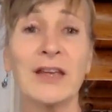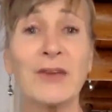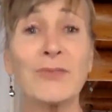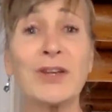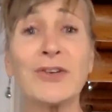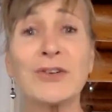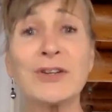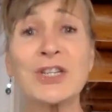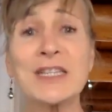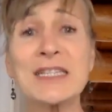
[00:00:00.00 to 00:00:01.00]
Can we
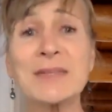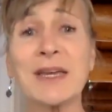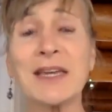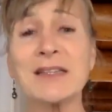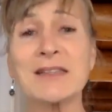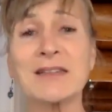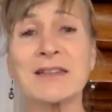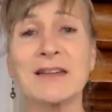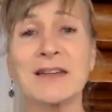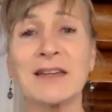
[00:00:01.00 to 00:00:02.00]
nourish the space
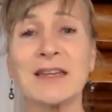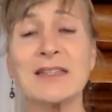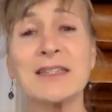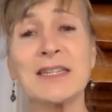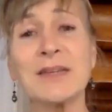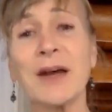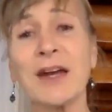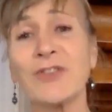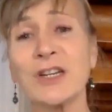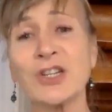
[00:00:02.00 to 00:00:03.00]
into deep
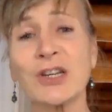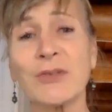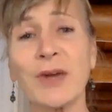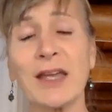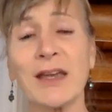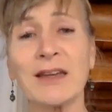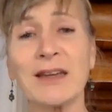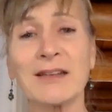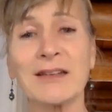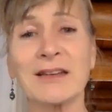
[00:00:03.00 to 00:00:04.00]
hydration awakening?